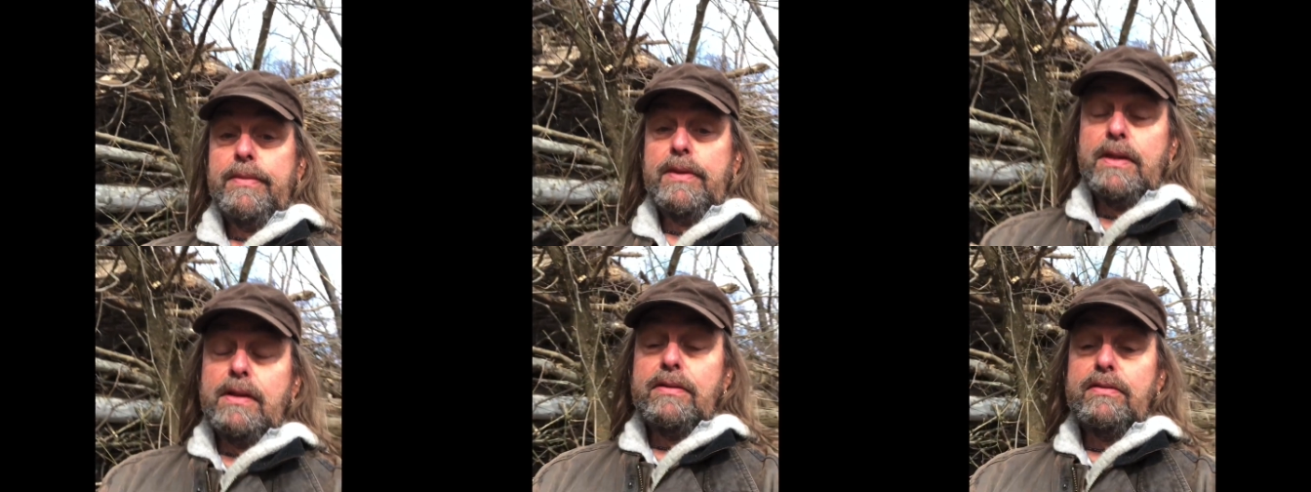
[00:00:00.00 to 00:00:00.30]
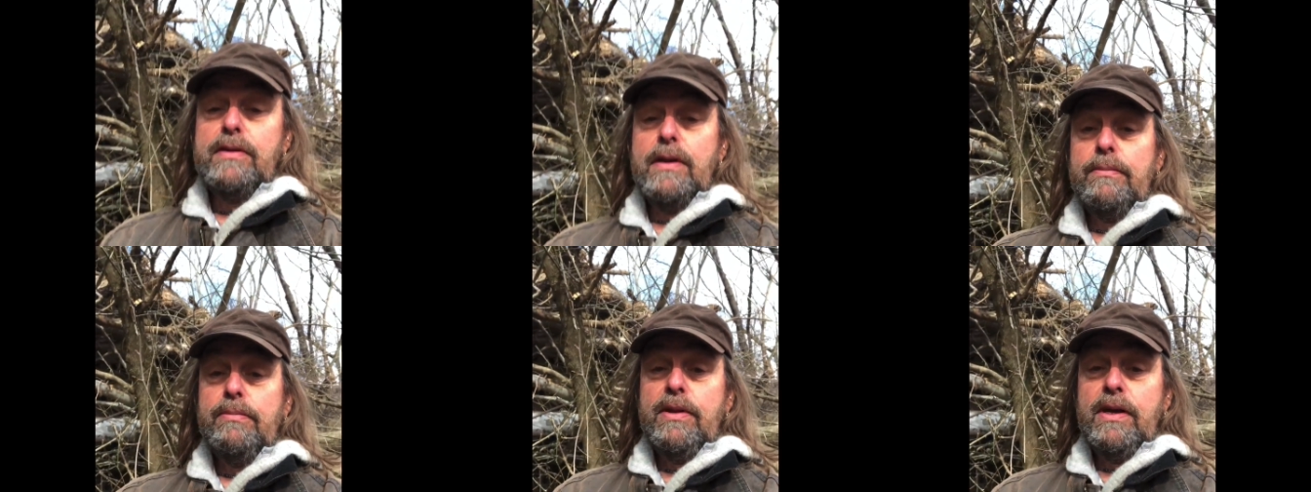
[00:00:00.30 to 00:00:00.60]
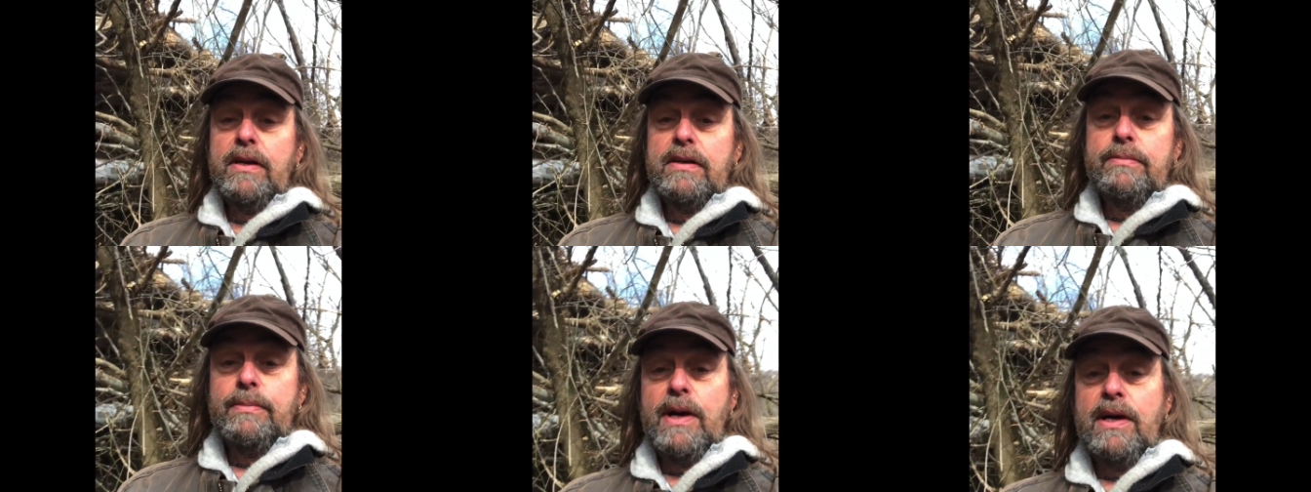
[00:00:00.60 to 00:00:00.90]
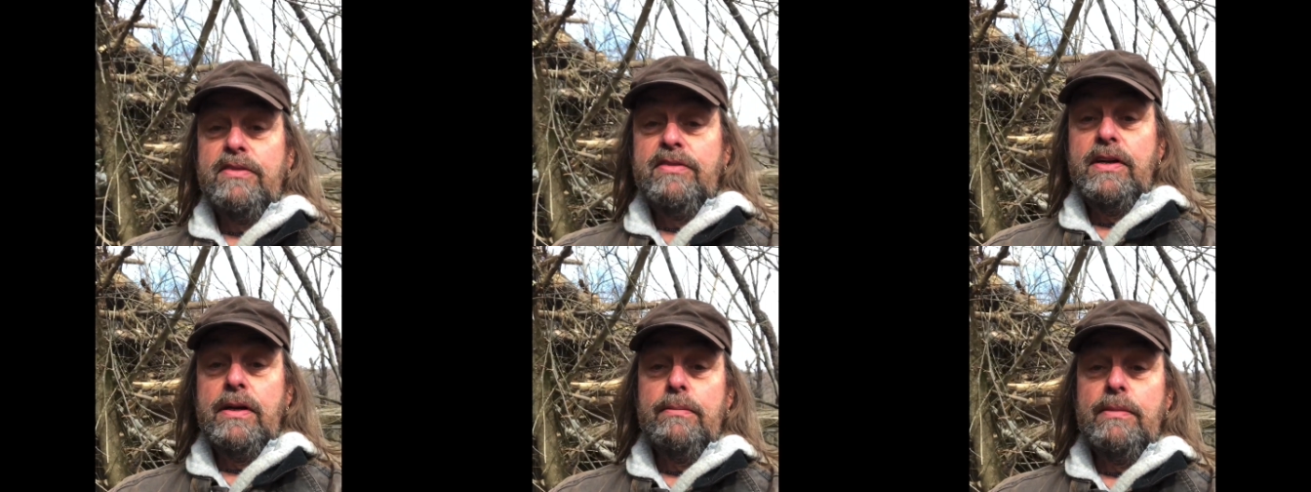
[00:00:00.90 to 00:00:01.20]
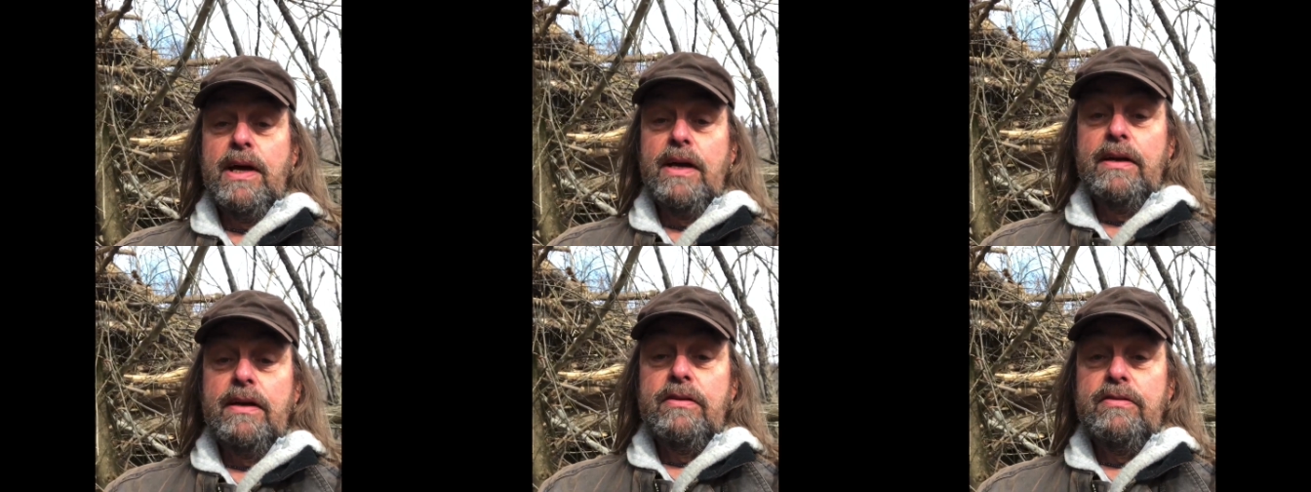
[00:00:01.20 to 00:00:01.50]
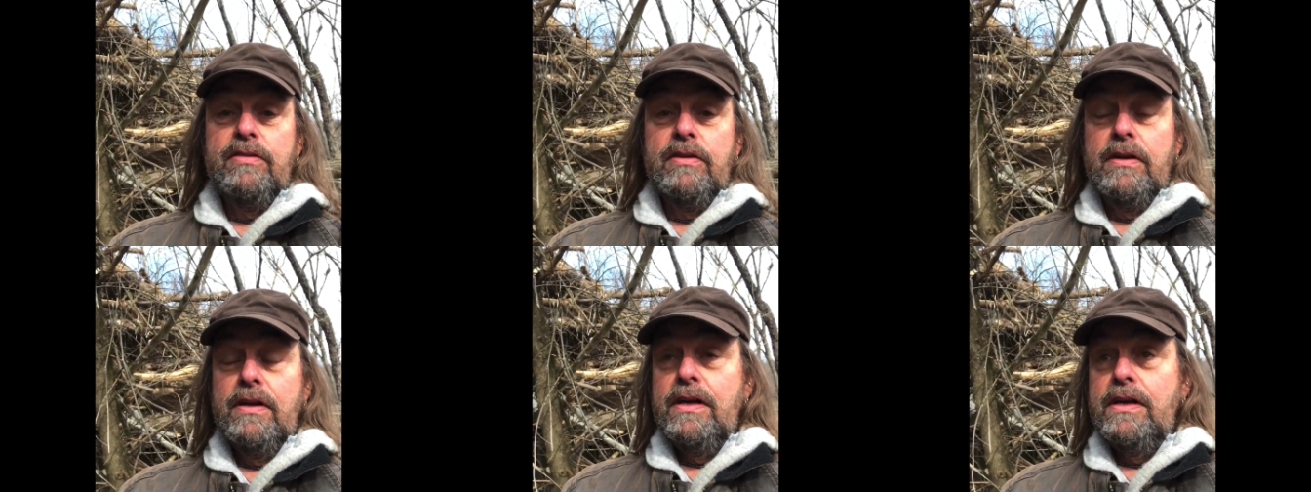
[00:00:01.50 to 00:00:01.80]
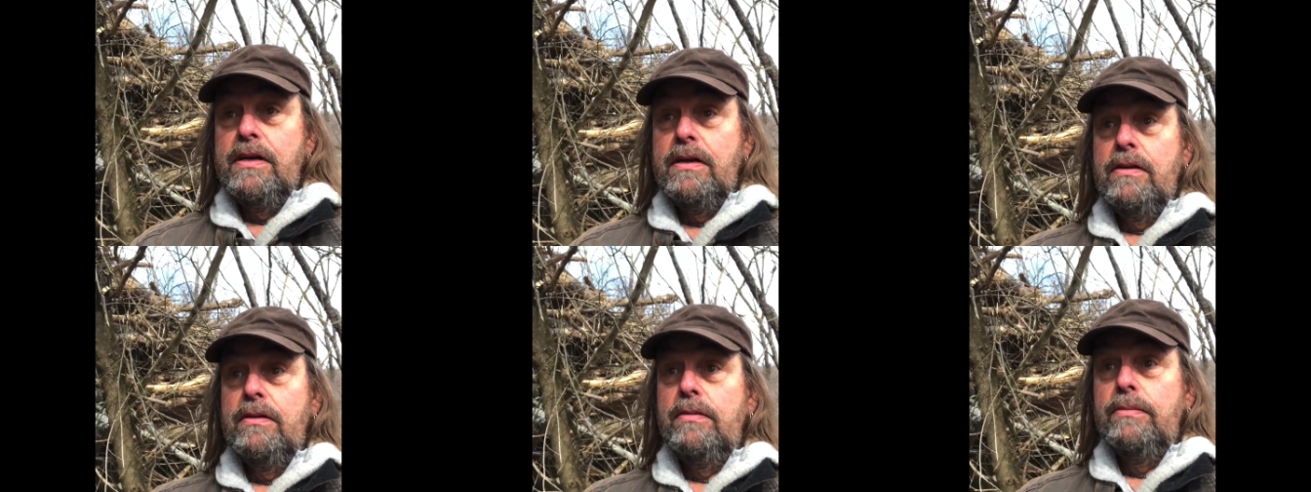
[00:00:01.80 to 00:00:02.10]
some things might seem like it's an
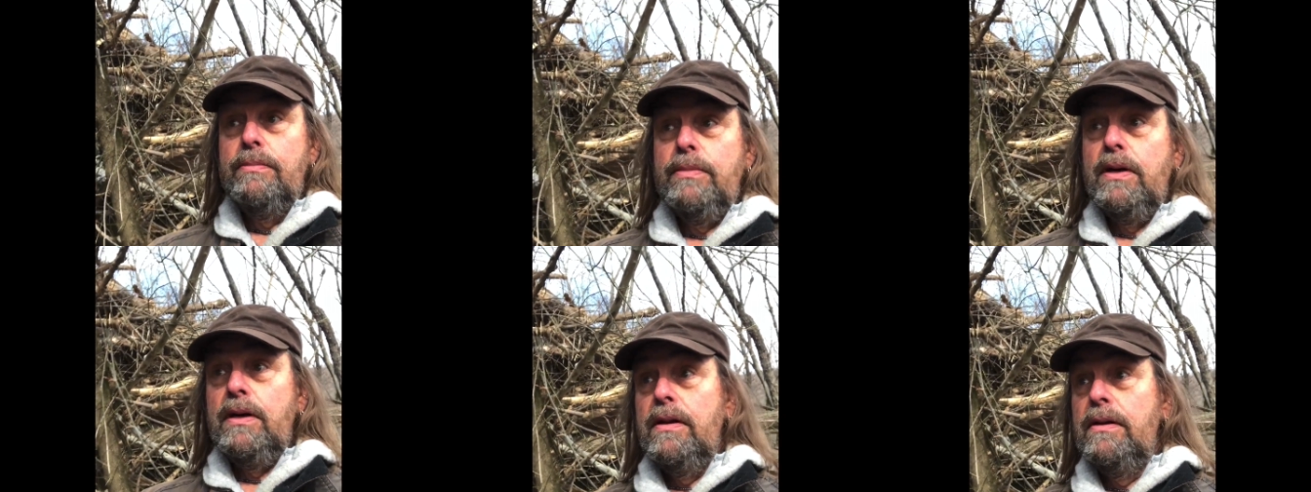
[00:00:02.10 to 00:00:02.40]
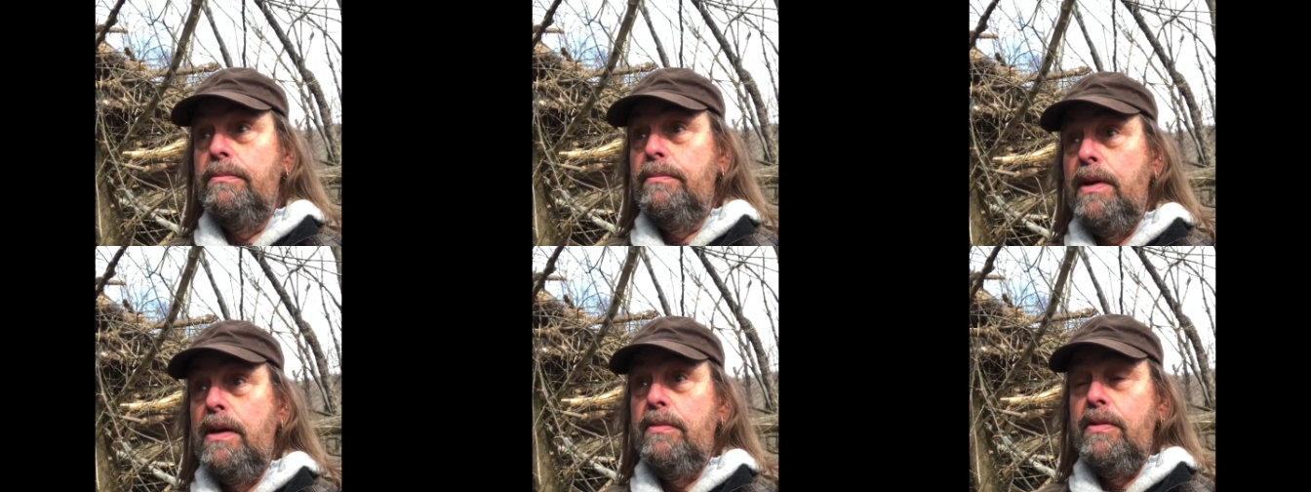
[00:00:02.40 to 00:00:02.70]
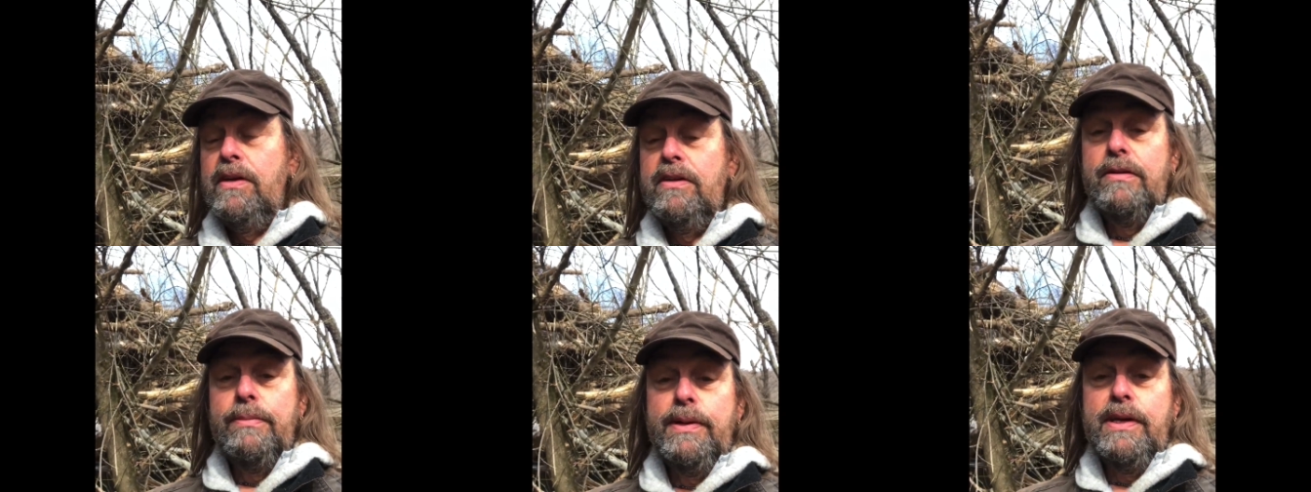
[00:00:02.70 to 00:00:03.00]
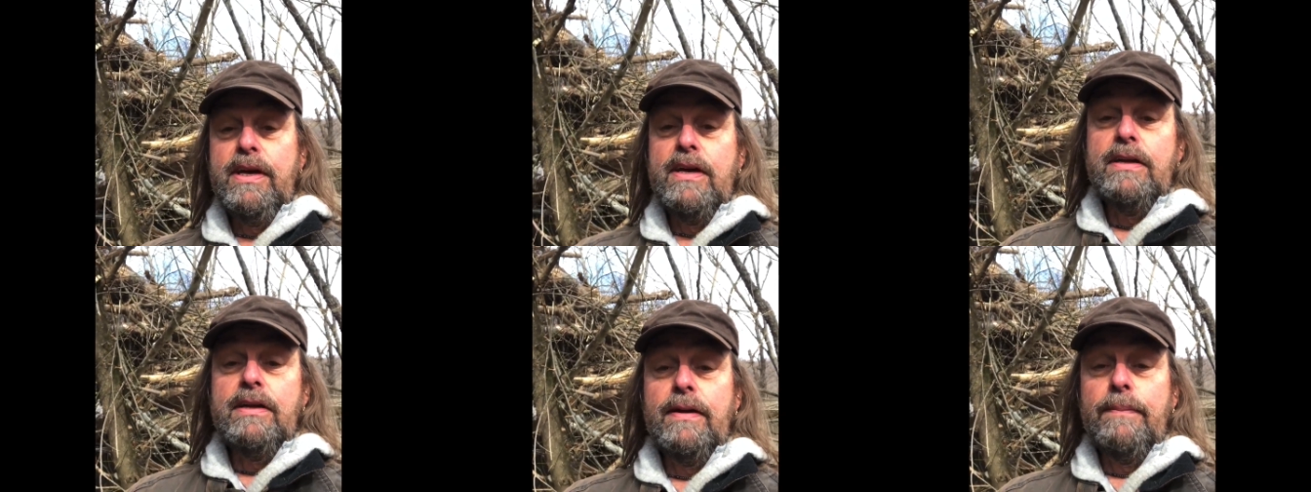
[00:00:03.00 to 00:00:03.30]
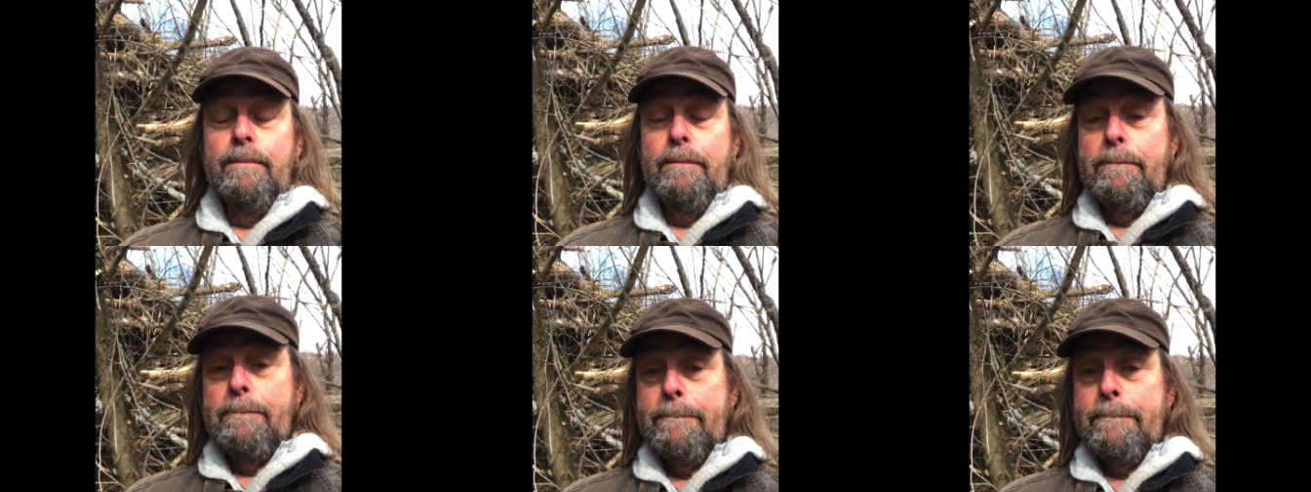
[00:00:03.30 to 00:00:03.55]
end, but maybe it's a beginning.